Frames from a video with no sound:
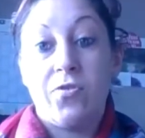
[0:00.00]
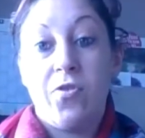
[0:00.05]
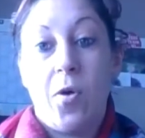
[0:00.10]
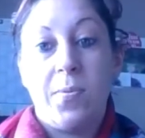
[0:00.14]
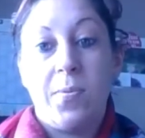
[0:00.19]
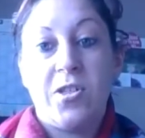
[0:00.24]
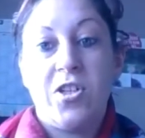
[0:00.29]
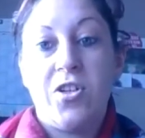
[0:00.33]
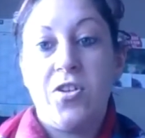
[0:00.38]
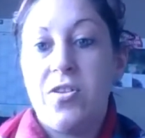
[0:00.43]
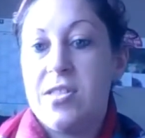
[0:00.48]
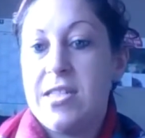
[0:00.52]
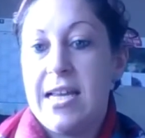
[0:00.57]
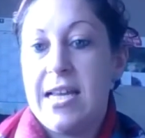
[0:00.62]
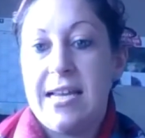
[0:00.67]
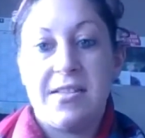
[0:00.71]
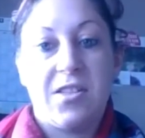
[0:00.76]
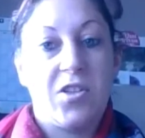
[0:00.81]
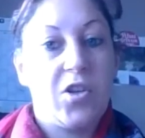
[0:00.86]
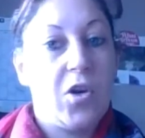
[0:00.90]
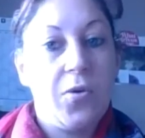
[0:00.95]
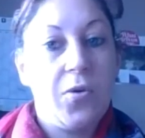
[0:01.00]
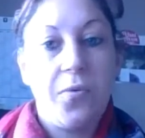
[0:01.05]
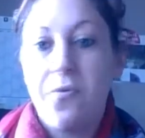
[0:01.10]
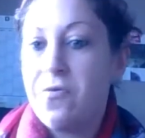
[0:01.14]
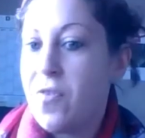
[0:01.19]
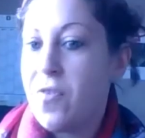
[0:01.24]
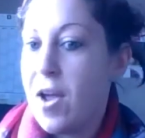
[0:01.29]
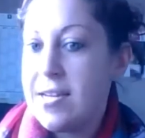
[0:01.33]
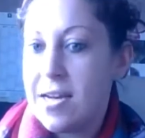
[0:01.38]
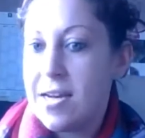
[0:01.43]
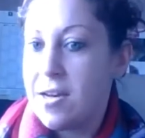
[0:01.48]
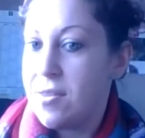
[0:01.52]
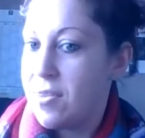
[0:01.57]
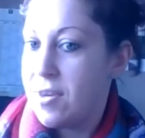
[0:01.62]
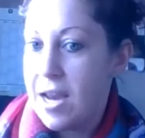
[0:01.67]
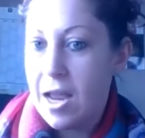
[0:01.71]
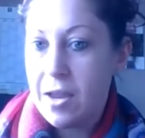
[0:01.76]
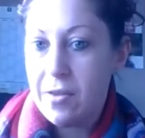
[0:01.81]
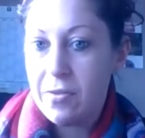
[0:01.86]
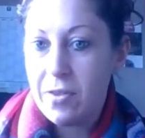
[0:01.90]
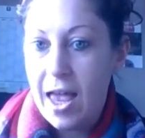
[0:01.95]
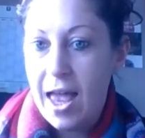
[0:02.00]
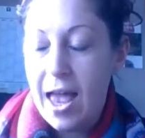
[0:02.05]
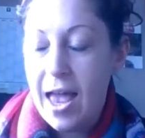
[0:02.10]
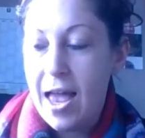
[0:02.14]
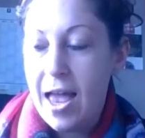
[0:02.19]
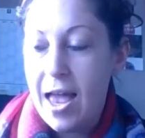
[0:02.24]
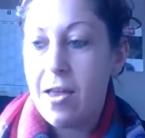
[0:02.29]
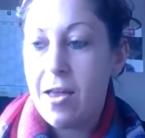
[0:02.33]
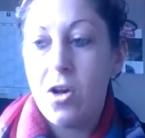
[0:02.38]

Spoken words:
for opportunities, couldn't find anything out there.